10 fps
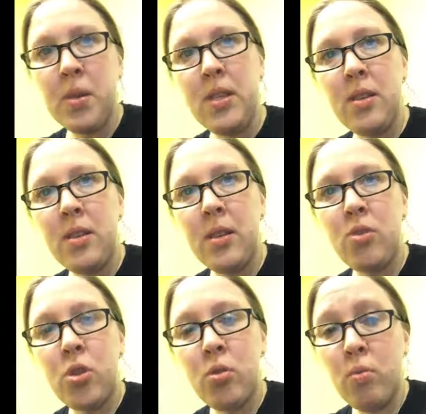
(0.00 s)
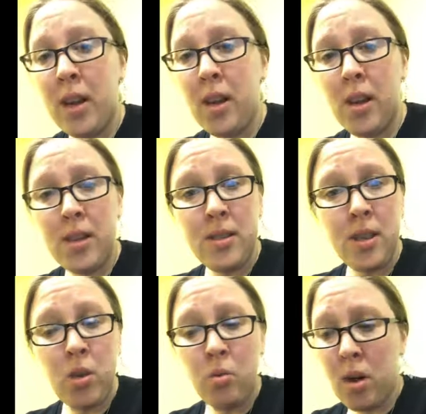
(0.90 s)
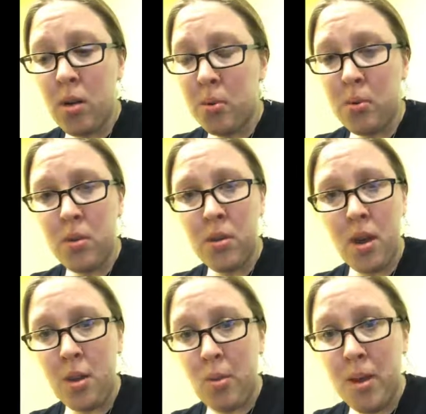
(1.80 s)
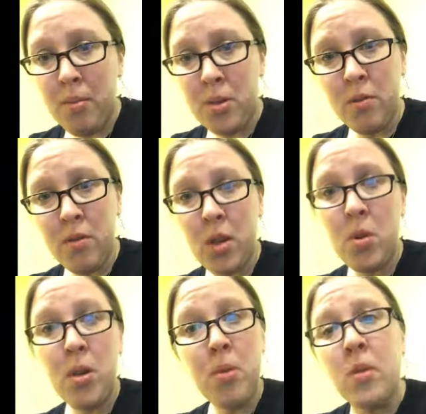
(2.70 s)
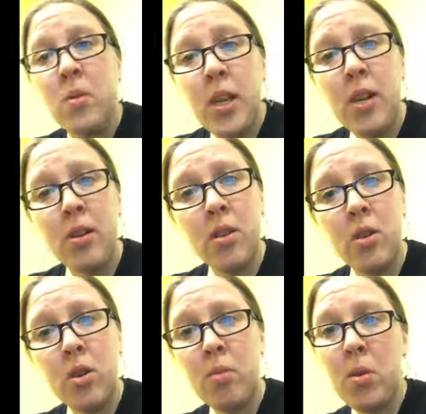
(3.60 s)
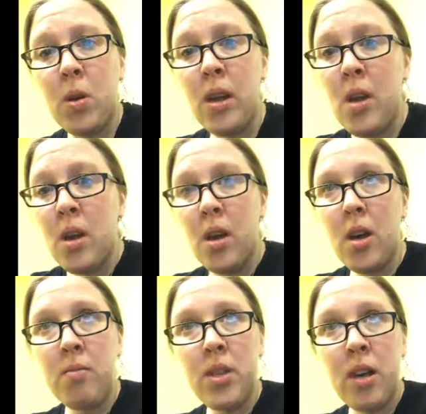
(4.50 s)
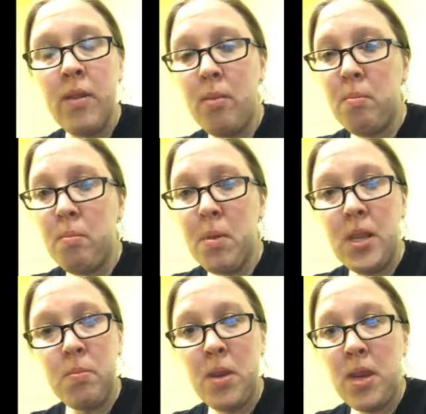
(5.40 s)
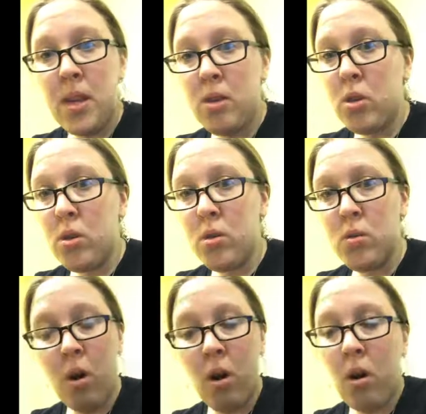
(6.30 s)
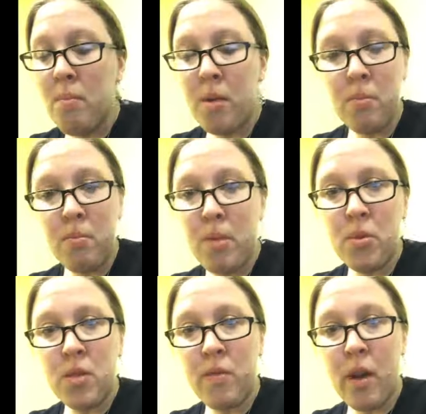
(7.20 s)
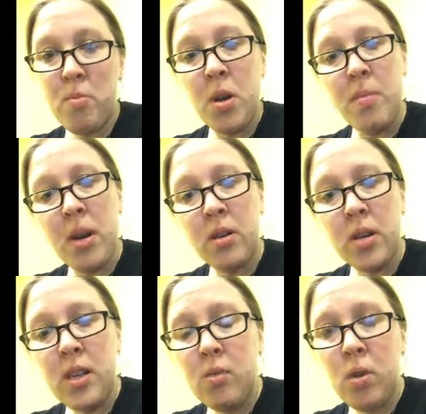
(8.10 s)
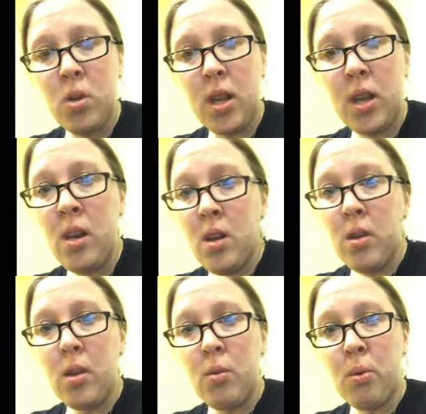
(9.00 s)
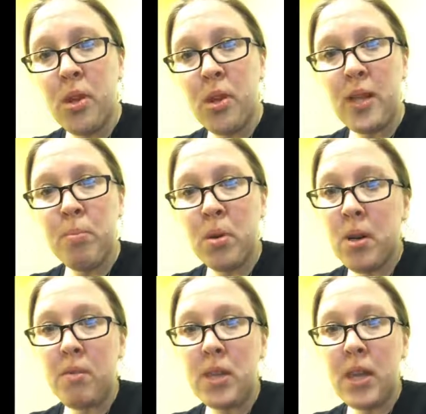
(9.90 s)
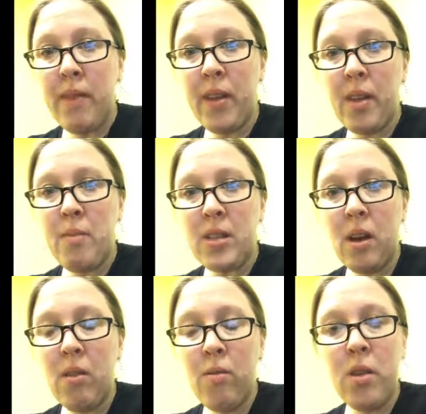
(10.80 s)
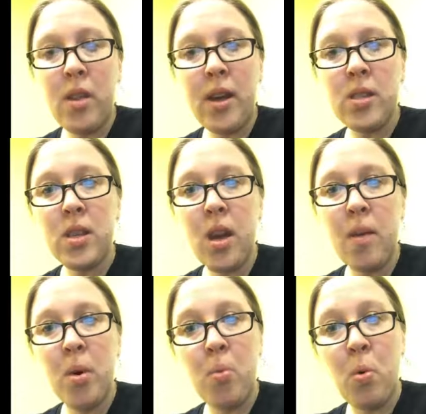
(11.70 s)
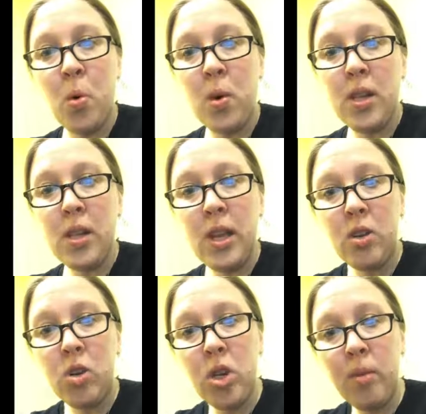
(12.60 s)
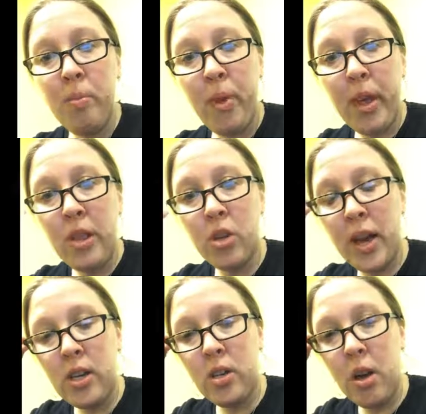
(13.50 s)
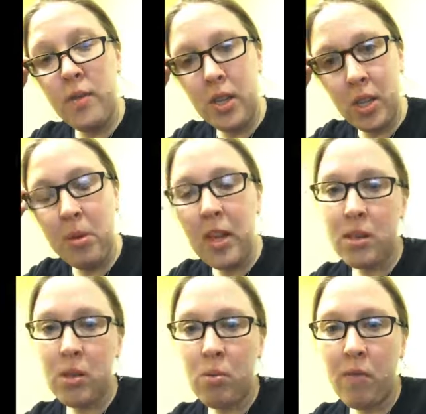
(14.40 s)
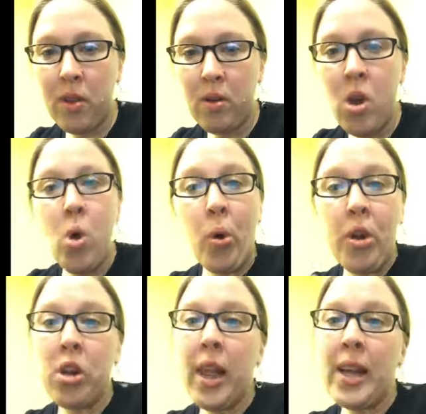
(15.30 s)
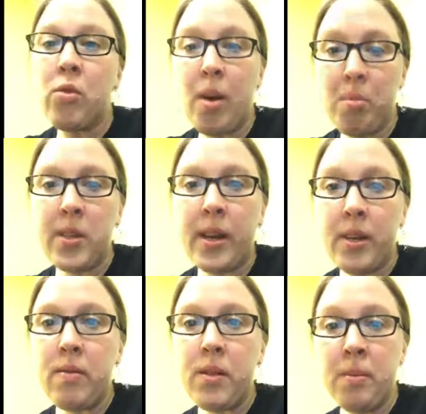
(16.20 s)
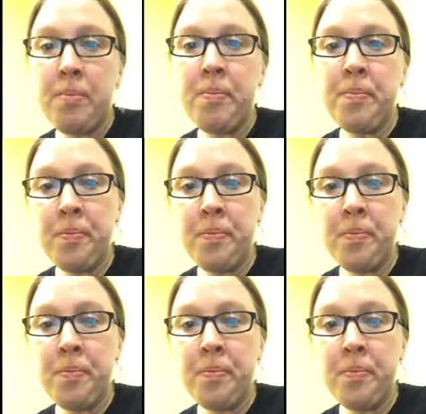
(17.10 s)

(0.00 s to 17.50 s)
small and local businesses to recognize that you are both members of our community, but also leaders in your community. Definitely be speaking to all members of government about your needs and what you need. Whether that's program staff like myself, whether that's appointed leadership like the director of DSLBD, Christy Whitfield, or your elected representatives.